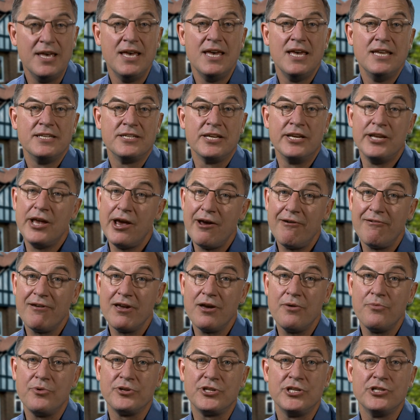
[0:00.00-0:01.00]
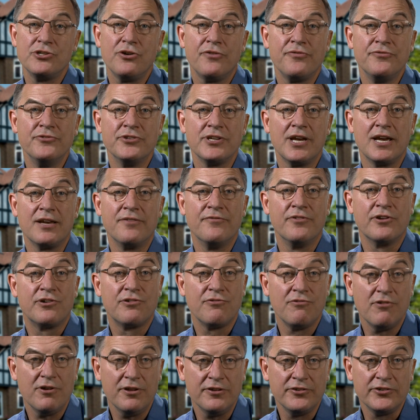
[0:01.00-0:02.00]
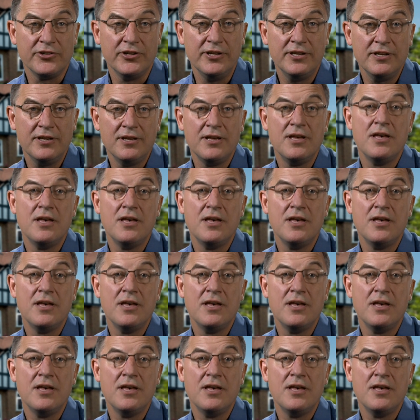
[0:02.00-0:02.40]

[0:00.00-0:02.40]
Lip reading: It's an area which is often taken for granted,